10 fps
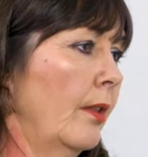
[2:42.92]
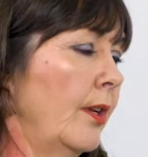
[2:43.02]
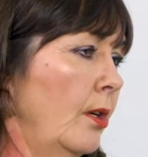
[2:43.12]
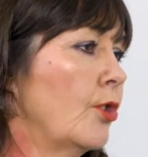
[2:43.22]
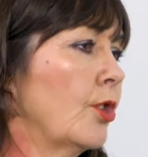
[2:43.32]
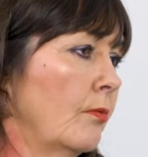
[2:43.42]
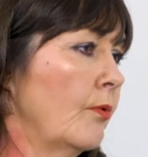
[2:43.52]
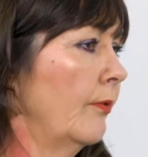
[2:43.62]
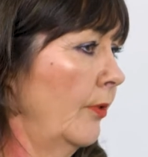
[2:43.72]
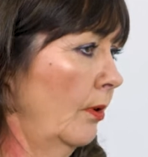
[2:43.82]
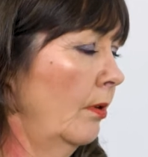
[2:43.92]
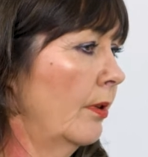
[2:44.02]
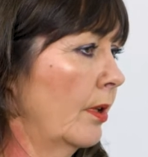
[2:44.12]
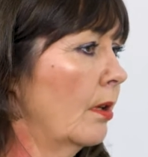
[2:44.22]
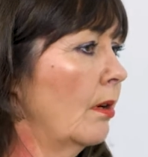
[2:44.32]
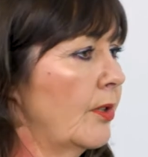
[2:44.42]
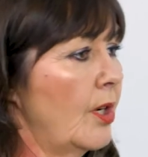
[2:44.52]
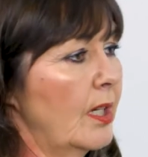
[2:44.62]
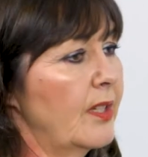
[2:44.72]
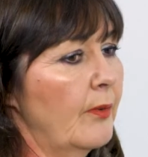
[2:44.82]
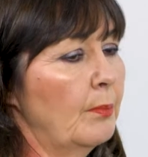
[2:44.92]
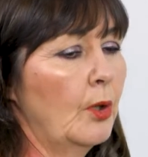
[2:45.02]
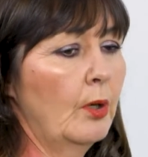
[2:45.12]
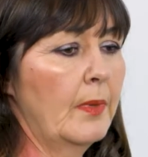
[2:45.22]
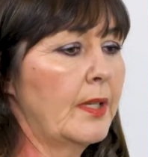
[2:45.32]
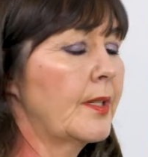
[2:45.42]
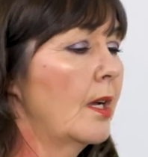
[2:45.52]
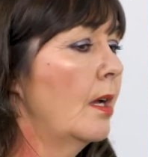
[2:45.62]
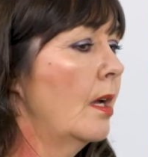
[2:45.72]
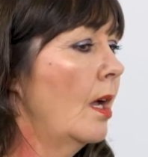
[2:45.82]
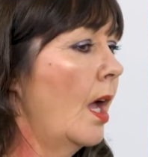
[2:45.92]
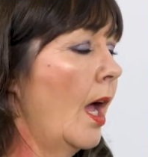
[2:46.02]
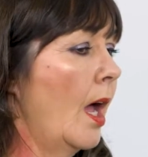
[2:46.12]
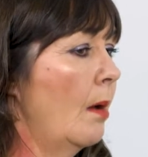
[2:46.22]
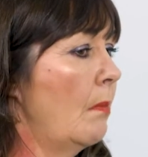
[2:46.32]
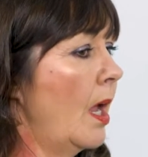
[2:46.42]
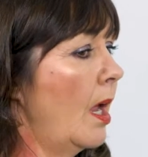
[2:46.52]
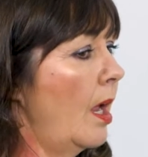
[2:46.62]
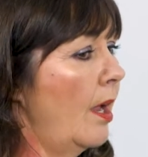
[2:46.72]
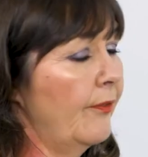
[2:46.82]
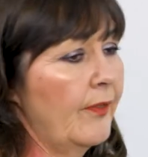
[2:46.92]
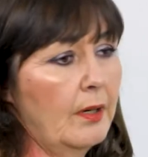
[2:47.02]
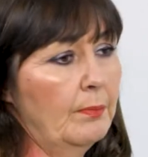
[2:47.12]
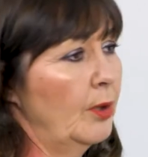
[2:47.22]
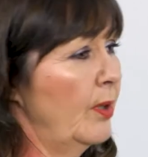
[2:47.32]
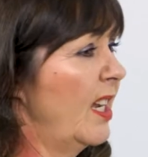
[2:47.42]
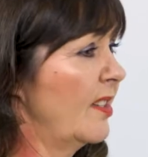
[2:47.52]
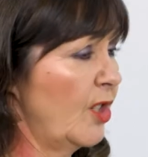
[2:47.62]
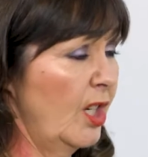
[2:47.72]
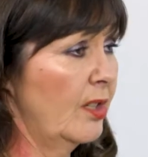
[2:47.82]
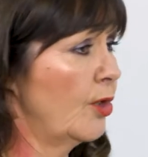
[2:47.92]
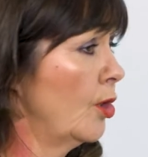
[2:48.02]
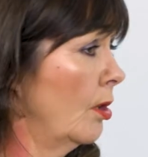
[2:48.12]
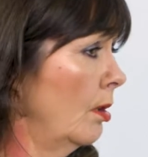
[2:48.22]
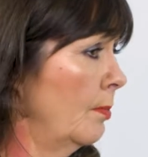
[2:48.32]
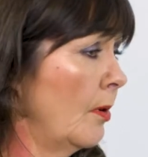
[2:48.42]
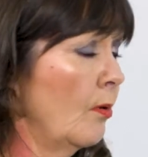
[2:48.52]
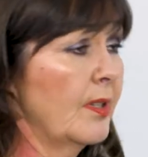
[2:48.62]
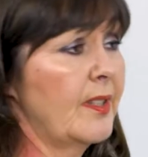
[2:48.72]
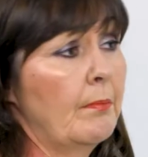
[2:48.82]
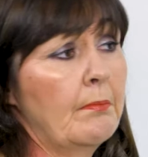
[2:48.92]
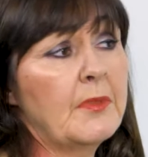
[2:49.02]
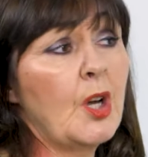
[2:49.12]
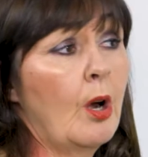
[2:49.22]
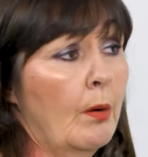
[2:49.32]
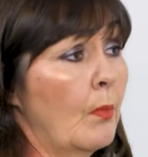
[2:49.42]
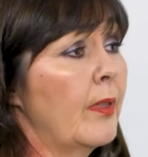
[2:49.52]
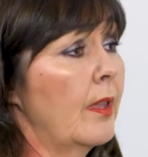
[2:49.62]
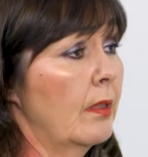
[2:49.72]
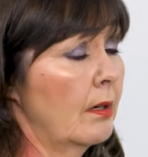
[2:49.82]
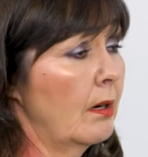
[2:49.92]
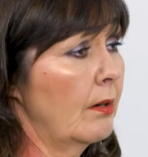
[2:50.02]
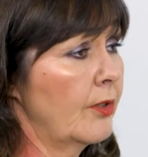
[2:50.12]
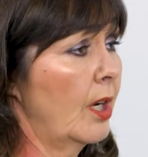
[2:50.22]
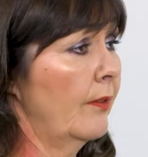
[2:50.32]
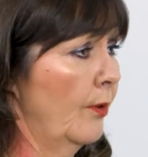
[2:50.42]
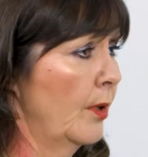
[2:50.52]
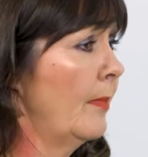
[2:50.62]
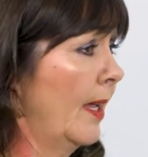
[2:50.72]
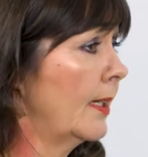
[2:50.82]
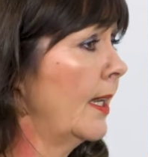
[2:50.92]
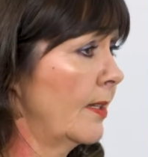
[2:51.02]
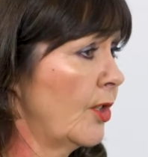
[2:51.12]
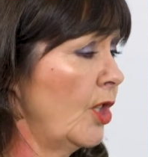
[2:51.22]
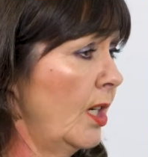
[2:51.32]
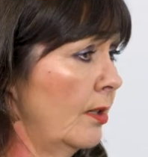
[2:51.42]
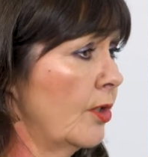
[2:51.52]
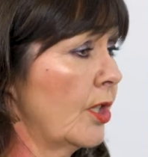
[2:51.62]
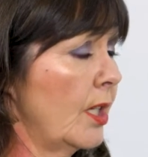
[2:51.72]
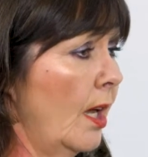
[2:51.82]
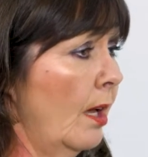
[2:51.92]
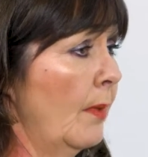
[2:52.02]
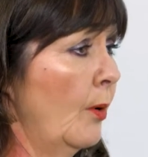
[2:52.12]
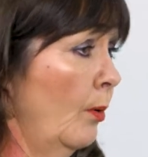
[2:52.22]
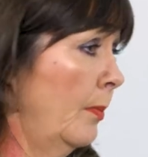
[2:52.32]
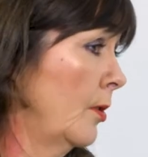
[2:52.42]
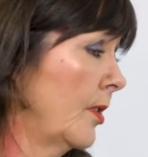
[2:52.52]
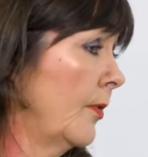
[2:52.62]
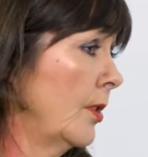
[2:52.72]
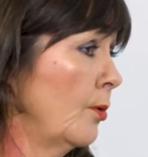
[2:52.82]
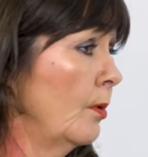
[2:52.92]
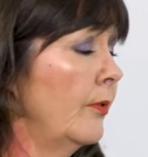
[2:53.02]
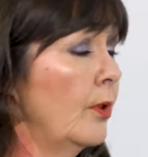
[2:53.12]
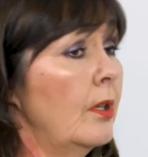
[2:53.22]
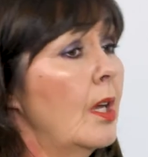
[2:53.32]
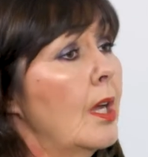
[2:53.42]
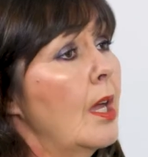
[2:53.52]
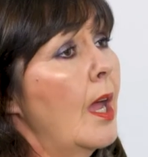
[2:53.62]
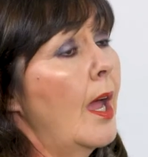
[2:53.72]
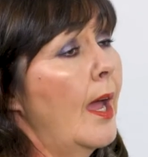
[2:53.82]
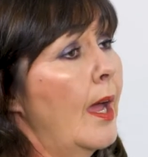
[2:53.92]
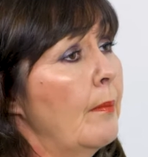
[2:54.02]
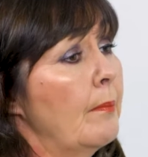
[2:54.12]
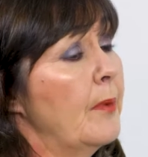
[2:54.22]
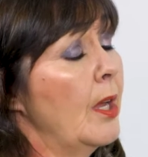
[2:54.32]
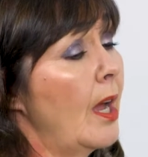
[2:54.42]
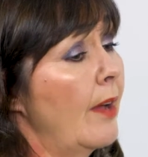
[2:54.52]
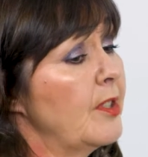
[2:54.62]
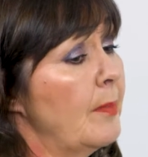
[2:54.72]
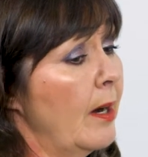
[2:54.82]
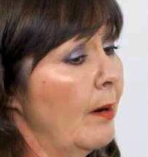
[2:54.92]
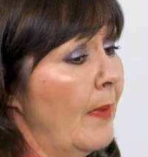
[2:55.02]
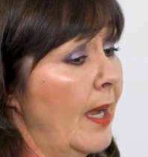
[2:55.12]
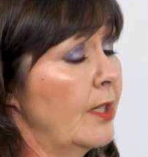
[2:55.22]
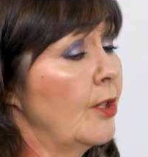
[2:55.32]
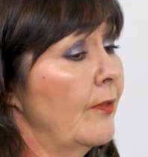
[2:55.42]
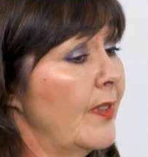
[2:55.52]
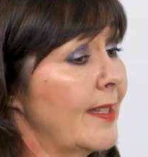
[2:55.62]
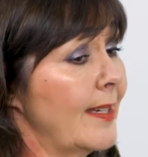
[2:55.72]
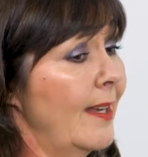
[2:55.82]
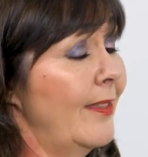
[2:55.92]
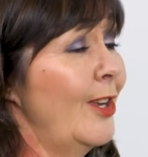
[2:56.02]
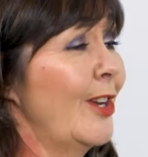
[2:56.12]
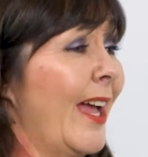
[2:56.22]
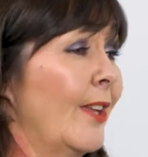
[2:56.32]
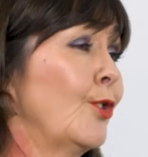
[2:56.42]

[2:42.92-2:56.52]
that you should review the contract of employment. Um, if an employee has changed job or some term within their contract fundamentally has changed, it would be useful to review. You have to bear in mind, obviously, that you can't